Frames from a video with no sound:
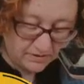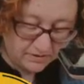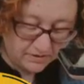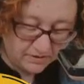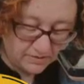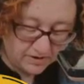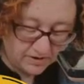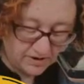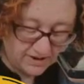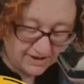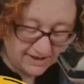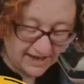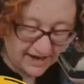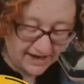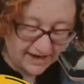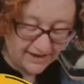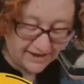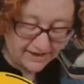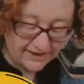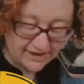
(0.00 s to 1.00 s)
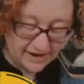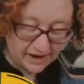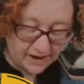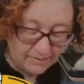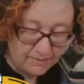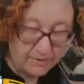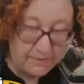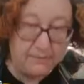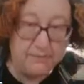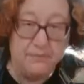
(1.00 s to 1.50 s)
I'm just lining these up,
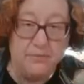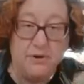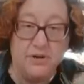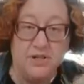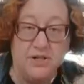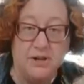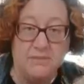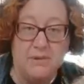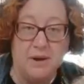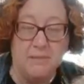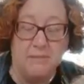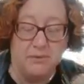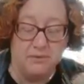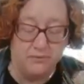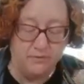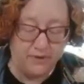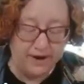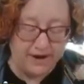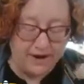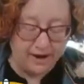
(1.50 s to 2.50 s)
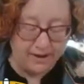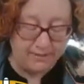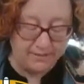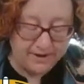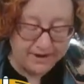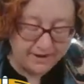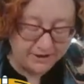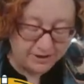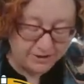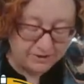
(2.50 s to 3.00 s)
pushing them up right up
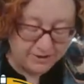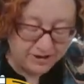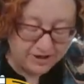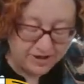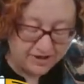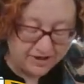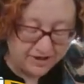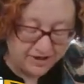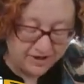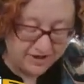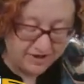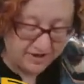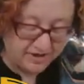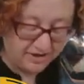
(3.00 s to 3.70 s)
next to each other,